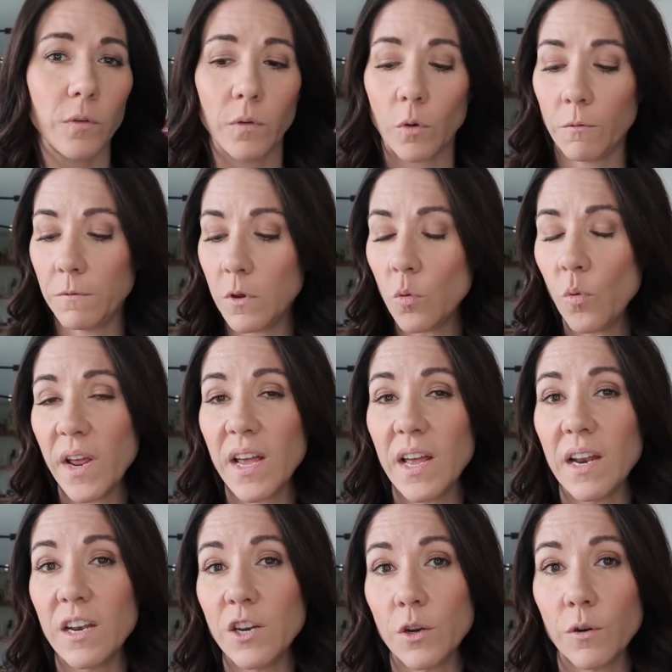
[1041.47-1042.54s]
So if you went
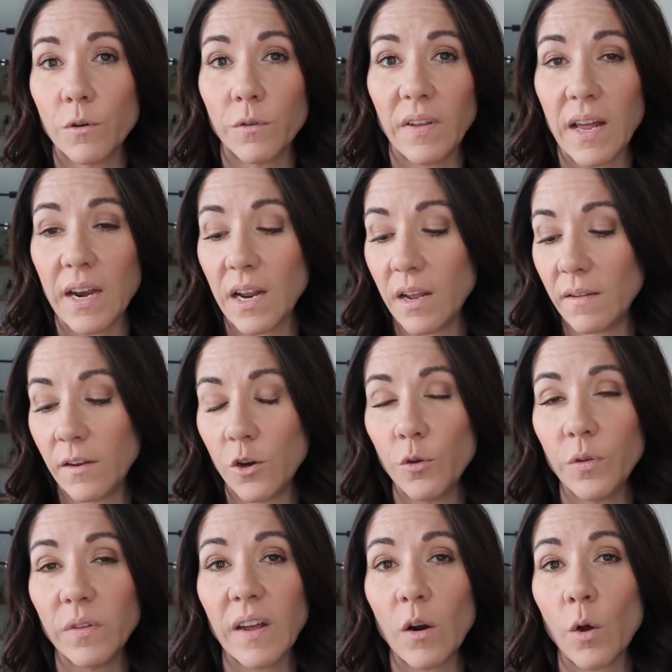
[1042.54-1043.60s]
into your settings and you
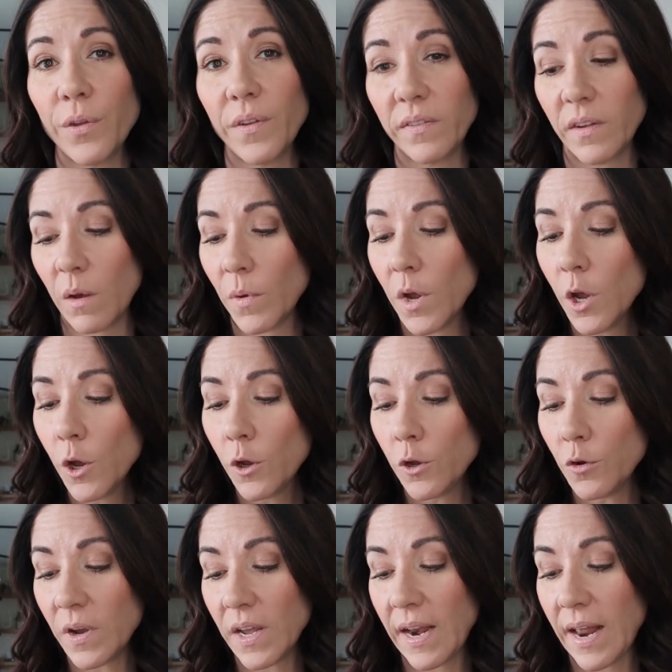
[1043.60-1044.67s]
set all this up,
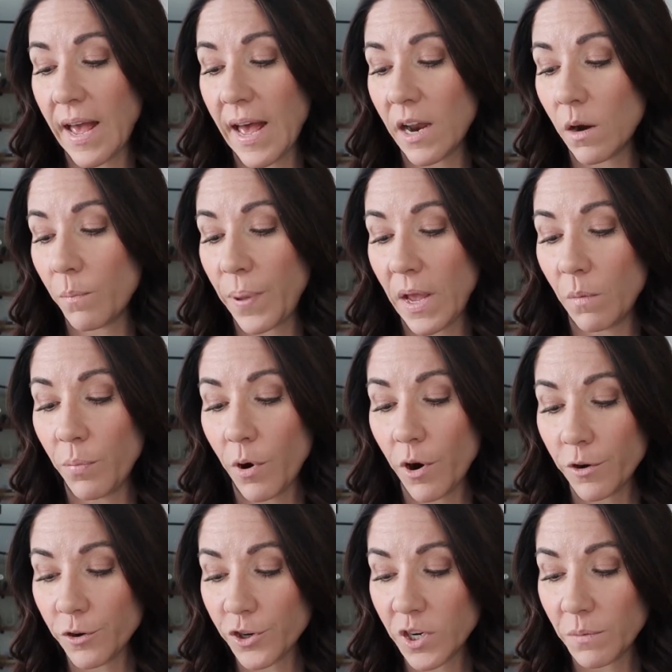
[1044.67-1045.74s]
you can add a paid
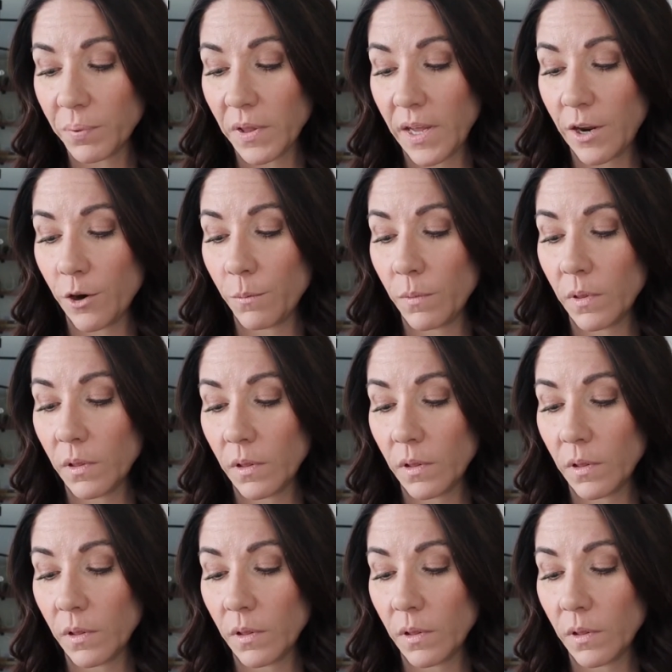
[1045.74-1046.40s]
partnership layer.